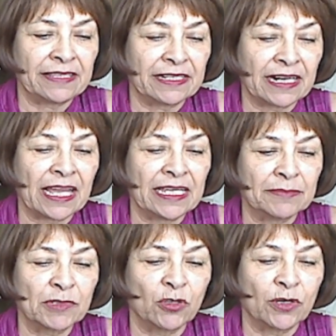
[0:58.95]
that I
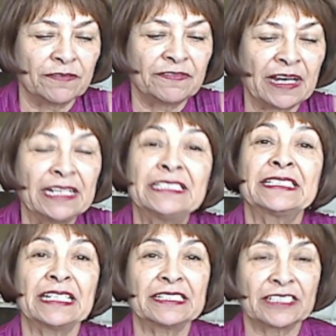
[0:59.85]
am glorified,
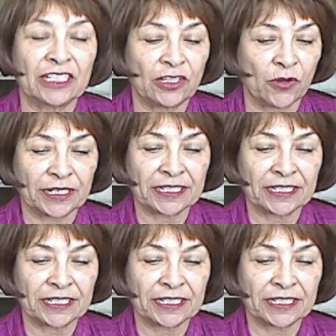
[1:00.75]
says the Lord